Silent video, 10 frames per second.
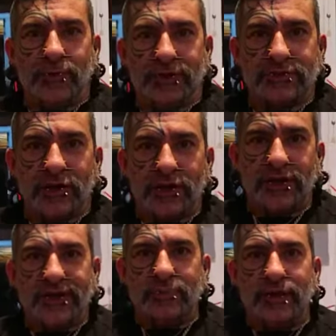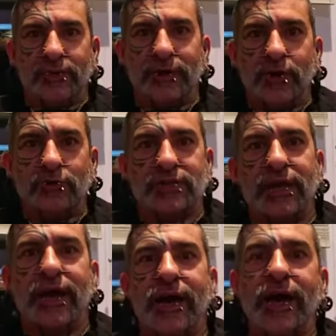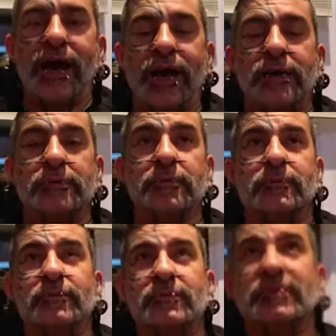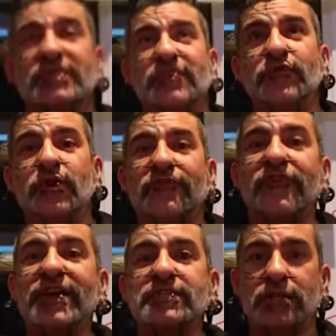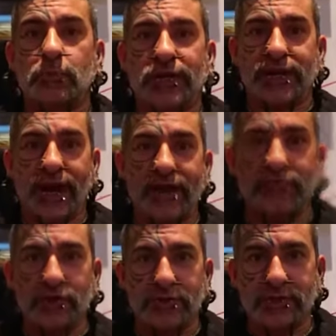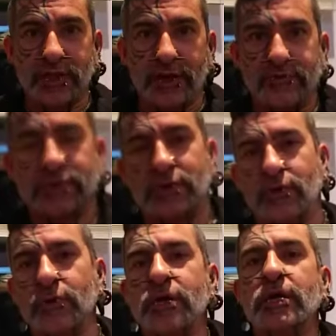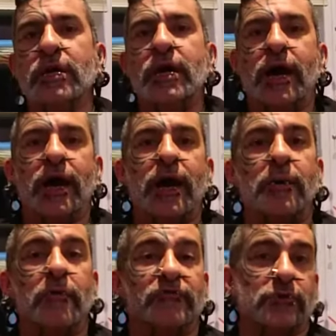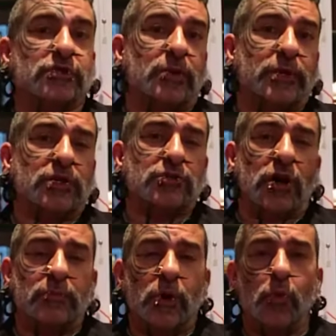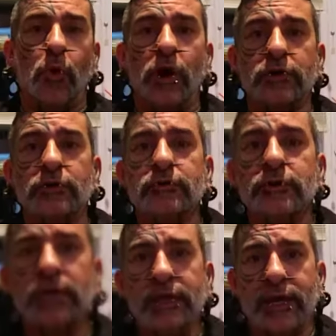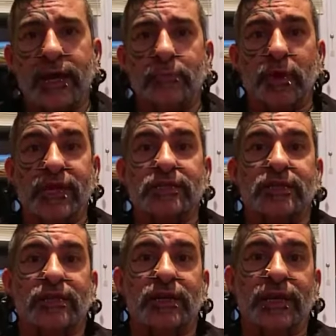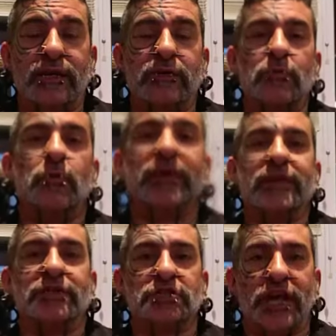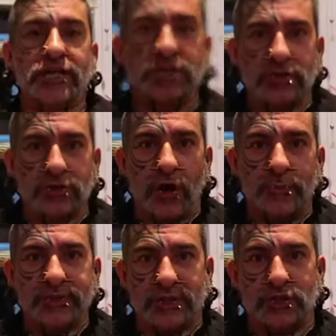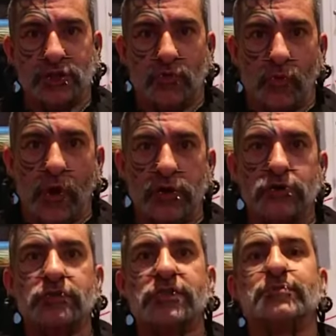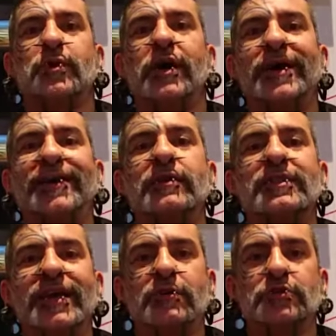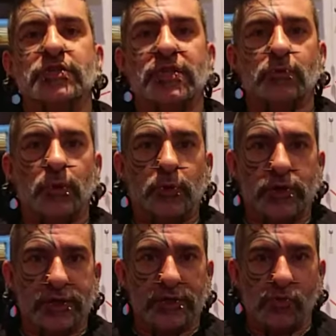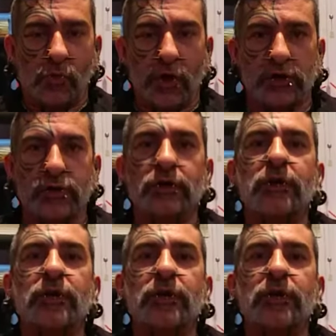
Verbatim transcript: want to talk a little bit about uh, different effects that we can have on ourselves. So uh, first I'm going to talk about water and basically we can change the composition of water just by the energy that we put into the water.